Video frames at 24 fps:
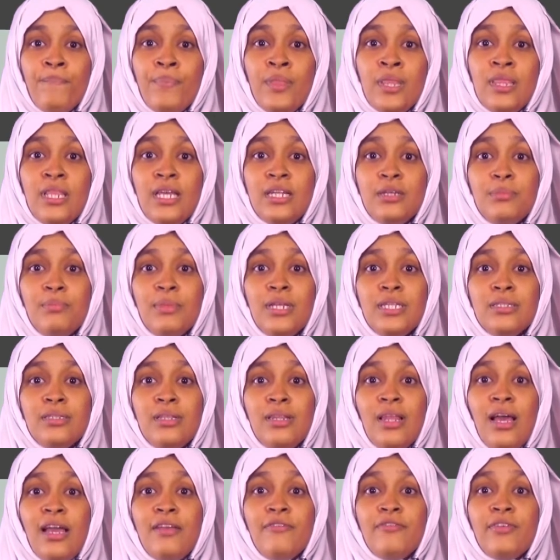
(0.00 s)
That means
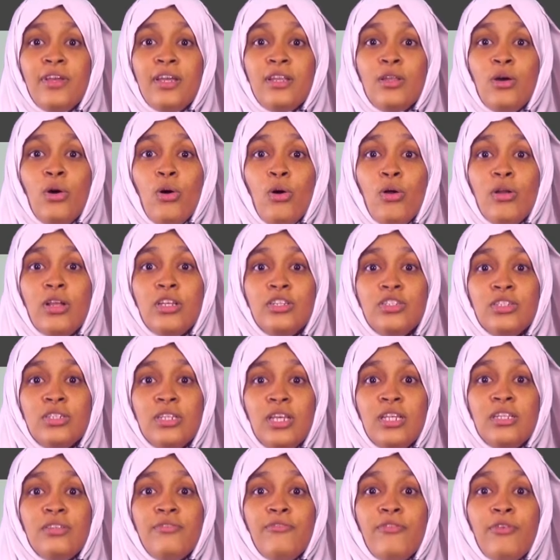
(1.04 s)
life can
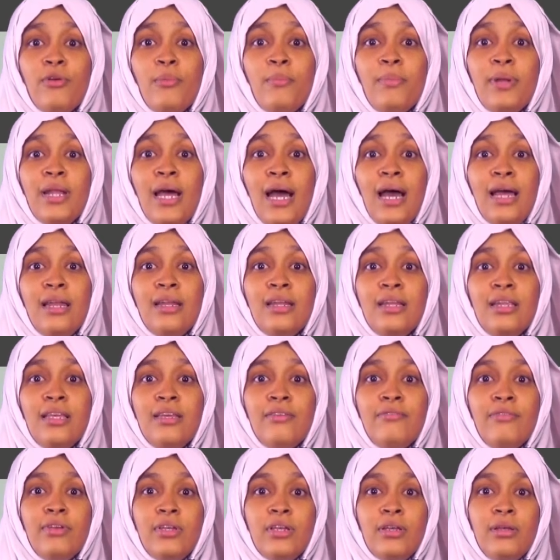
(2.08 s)
originate from
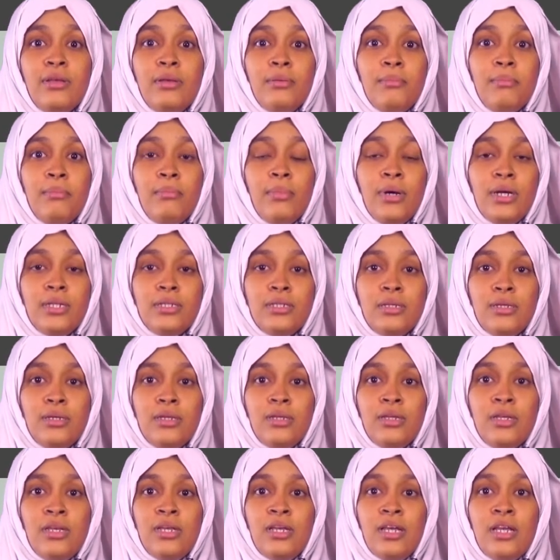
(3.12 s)
non-living matter.
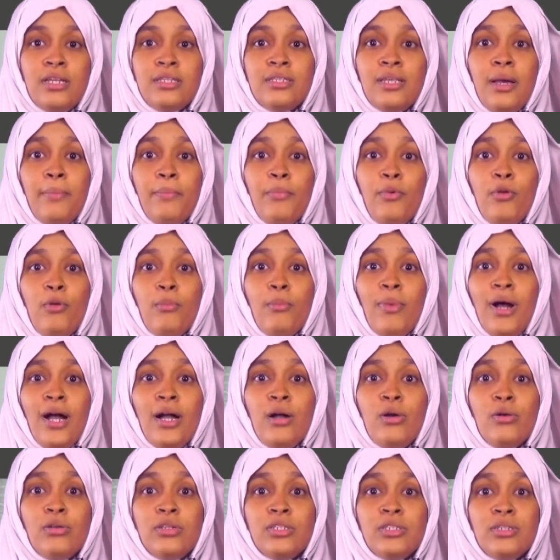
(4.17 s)
Example,
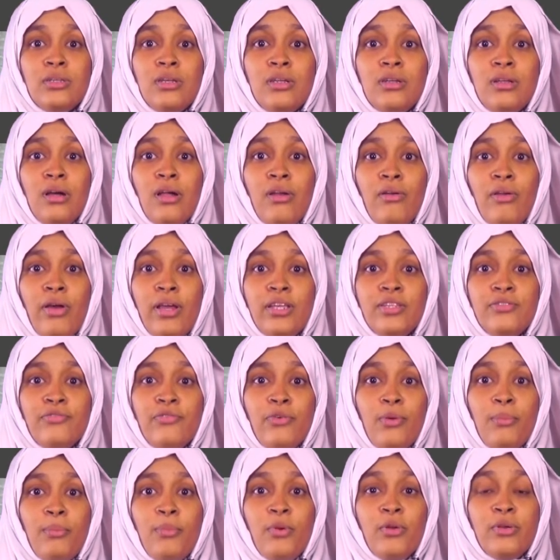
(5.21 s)
maggots can arise
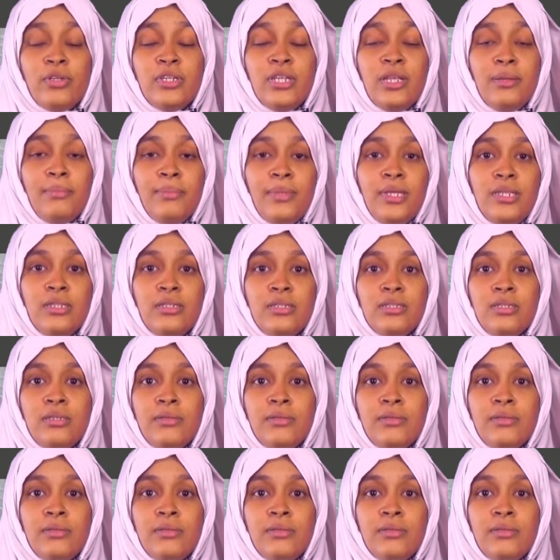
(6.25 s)
from rotten meat.